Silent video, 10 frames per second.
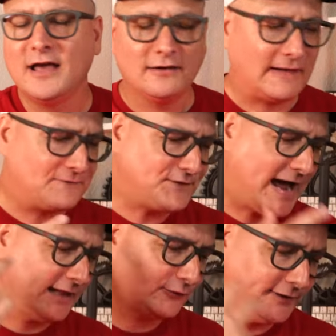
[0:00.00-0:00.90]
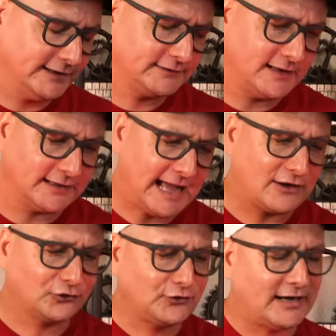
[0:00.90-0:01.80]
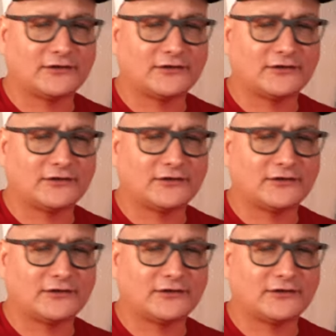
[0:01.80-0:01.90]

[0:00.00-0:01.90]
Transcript: right, Valorant, uh, Counter Strike,